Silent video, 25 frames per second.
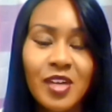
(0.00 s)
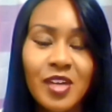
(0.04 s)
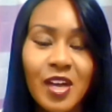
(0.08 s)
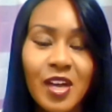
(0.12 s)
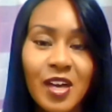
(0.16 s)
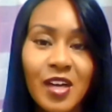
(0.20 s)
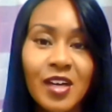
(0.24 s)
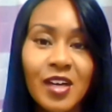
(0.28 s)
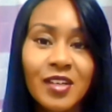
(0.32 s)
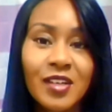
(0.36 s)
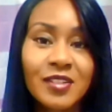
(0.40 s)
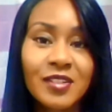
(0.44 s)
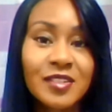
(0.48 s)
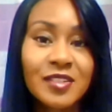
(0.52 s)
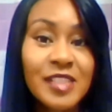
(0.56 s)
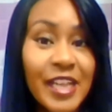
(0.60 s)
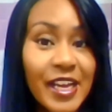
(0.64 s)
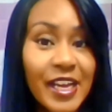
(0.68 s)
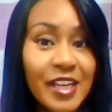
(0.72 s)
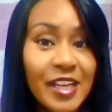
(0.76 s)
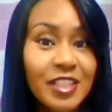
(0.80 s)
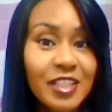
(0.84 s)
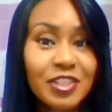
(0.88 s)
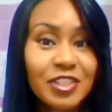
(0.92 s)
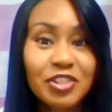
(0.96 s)

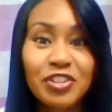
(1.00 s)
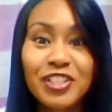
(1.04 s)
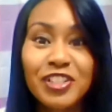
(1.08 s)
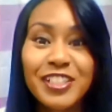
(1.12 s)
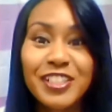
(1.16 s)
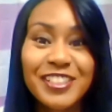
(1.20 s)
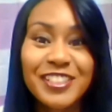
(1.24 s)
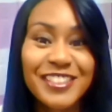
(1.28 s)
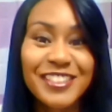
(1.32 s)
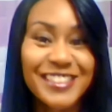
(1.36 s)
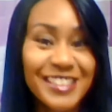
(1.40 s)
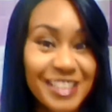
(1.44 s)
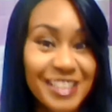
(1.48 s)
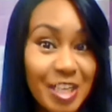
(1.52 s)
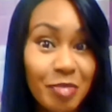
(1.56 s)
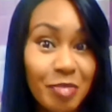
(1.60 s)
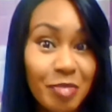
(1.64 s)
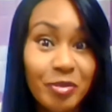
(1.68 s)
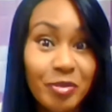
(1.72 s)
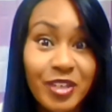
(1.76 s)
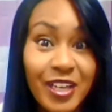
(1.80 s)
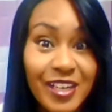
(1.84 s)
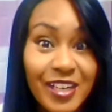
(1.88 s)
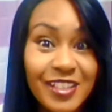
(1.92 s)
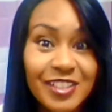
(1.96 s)
nail drill, some
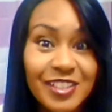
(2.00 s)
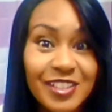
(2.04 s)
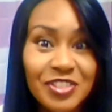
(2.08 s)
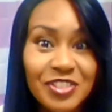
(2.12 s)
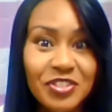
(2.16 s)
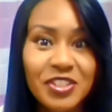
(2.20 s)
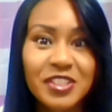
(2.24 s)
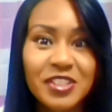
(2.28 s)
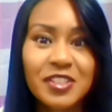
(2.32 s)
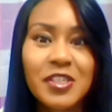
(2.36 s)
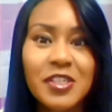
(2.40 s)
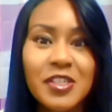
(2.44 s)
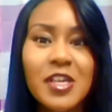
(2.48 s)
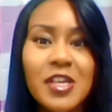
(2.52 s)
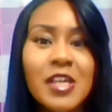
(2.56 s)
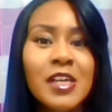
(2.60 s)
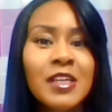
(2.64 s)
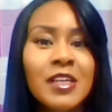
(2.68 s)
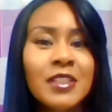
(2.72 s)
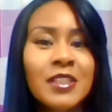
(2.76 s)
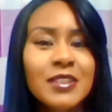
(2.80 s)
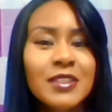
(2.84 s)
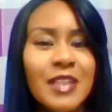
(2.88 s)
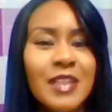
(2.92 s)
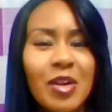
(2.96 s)
type of nail drill.
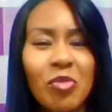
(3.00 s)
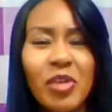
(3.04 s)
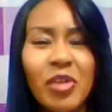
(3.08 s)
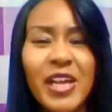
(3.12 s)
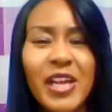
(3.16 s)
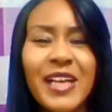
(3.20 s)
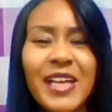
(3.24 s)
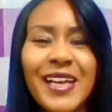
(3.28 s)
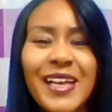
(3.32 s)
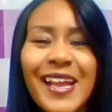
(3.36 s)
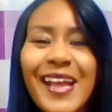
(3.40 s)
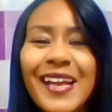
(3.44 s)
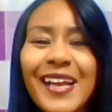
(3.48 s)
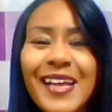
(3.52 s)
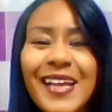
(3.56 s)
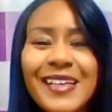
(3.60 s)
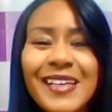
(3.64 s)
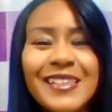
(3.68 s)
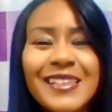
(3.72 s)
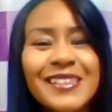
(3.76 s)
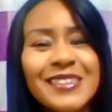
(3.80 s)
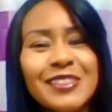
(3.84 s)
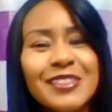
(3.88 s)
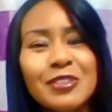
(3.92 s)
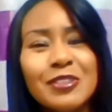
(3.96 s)
So I went, and they had like
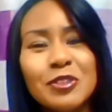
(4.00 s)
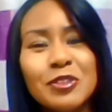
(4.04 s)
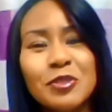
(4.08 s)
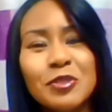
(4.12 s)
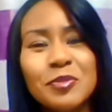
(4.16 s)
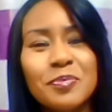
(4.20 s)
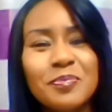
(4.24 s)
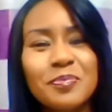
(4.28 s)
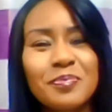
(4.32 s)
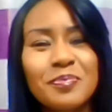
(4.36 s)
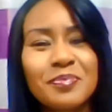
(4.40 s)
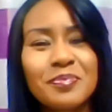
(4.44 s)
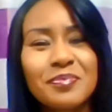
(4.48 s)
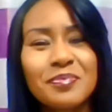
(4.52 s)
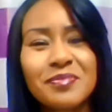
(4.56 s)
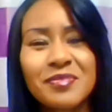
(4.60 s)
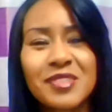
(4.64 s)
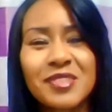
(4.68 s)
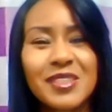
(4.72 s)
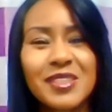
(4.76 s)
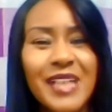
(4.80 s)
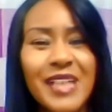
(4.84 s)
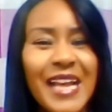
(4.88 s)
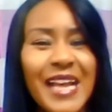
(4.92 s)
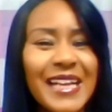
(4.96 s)
these little,
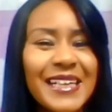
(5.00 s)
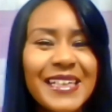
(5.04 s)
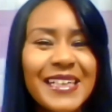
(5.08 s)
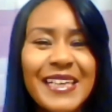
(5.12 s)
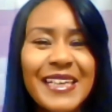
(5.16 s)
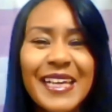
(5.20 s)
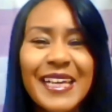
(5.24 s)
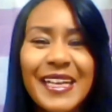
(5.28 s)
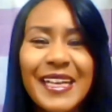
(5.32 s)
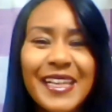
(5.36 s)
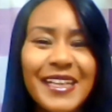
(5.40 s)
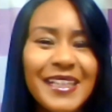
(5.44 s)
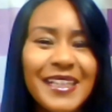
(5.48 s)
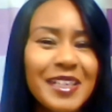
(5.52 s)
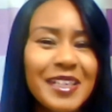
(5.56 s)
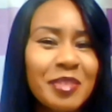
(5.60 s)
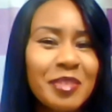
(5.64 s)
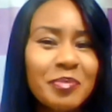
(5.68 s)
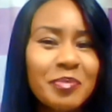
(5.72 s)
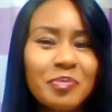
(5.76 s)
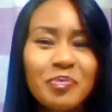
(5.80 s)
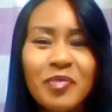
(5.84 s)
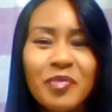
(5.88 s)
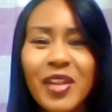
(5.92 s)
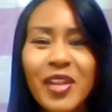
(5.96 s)
like,
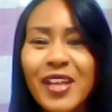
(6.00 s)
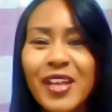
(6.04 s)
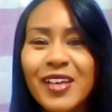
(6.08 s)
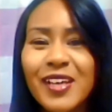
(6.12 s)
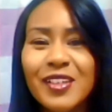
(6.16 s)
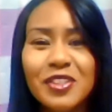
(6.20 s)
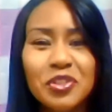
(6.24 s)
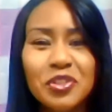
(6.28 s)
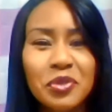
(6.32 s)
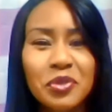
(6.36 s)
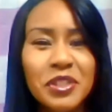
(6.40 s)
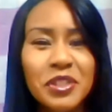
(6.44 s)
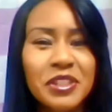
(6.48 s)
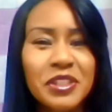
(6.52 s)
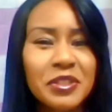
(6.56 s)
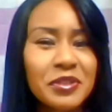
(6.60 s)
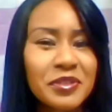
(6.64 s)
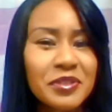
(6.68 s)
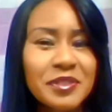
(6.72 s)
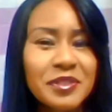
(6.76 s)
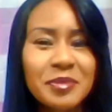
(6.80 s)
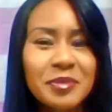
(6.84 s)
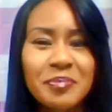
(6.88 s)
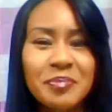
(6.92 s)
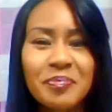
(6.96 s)
kitty nail
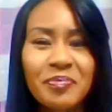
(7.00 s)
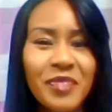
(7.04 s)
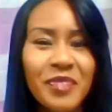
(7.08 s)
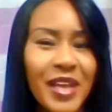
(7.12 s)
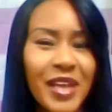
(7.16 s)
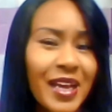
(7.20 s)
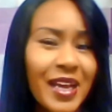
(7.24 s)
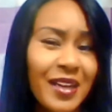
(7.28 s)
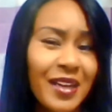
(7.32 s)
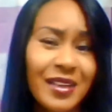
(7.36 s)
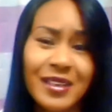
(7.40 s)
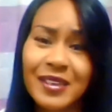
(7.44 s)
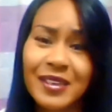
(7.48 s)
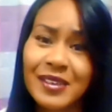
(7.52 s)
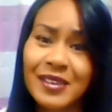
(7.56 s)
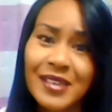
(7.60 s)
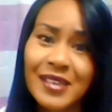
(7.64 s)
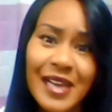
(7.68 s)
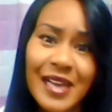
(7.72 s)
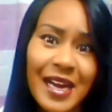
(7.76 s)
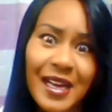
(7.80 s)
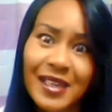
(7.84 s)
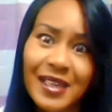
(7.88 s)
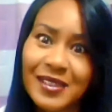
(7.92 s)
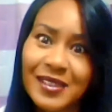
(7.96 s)
drills that could
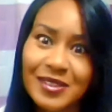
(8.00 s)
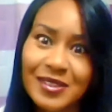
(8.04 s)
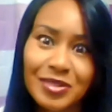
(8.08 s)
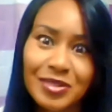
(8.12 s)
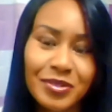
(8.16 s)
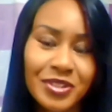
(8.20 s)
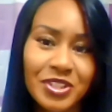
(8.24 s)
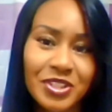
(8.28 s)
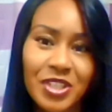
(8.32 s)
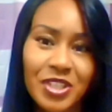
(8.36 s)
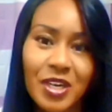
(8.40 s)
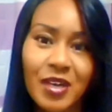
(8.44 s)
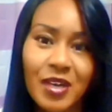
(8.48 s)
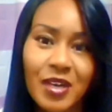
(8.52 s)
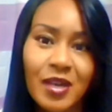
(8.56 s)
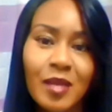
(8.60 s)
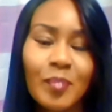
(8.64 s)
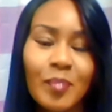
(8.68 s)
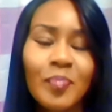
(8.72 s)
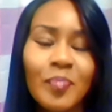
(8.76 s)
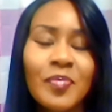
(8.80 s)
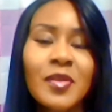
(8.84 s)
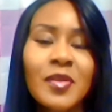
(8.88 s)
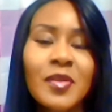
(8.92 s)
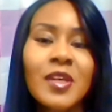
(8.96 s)
not do the
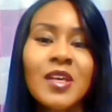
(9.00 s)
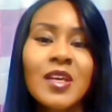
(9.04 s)
job.